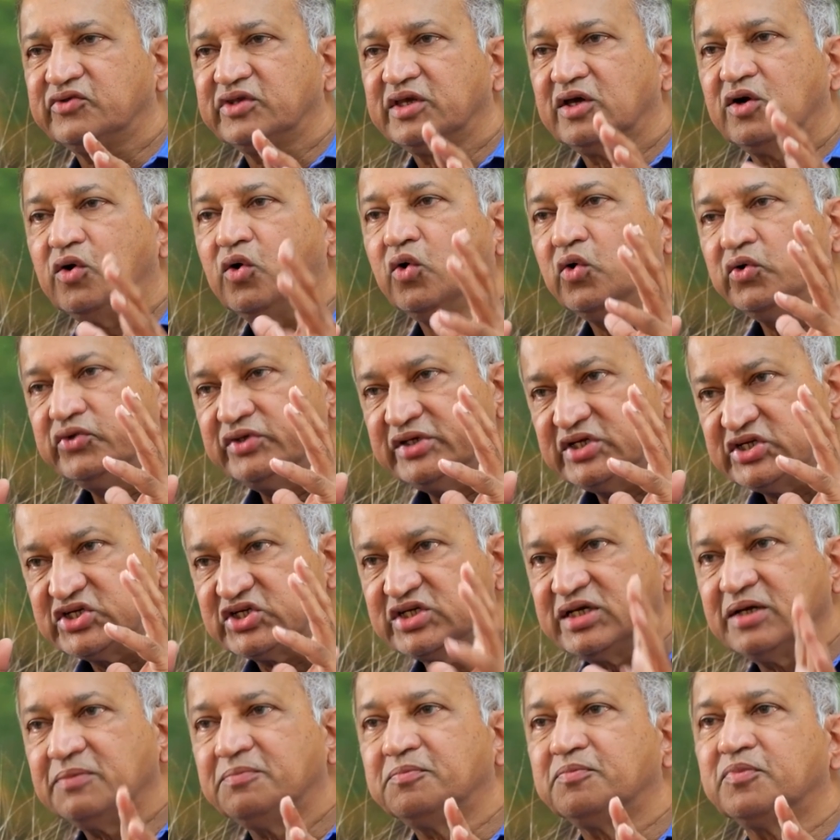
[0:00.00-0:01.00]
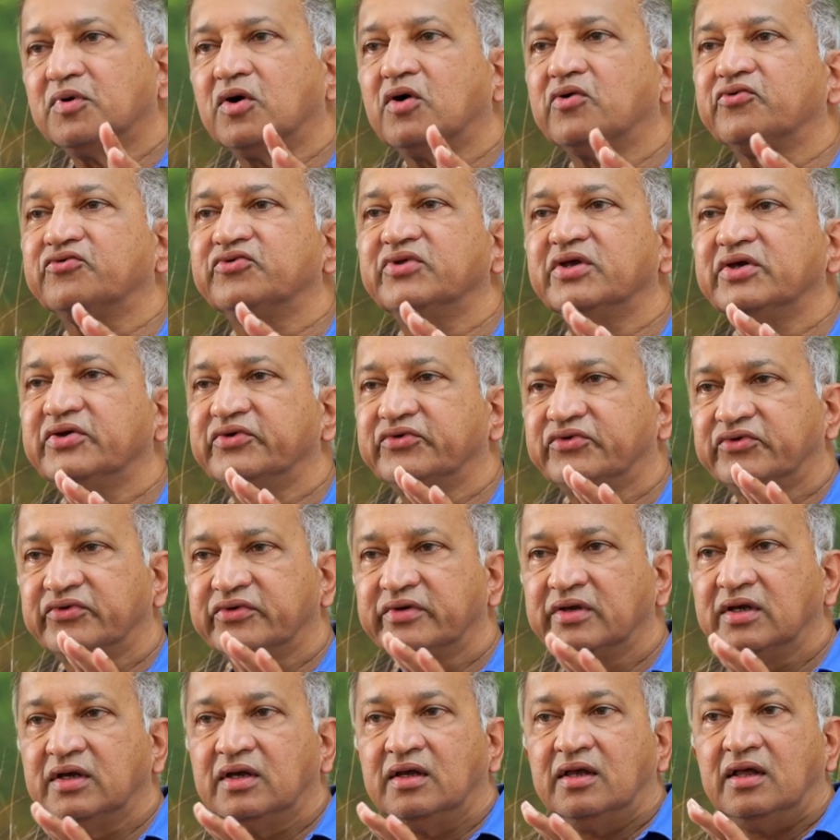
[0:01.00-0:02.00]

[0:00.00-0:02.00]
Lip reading: the ownership of these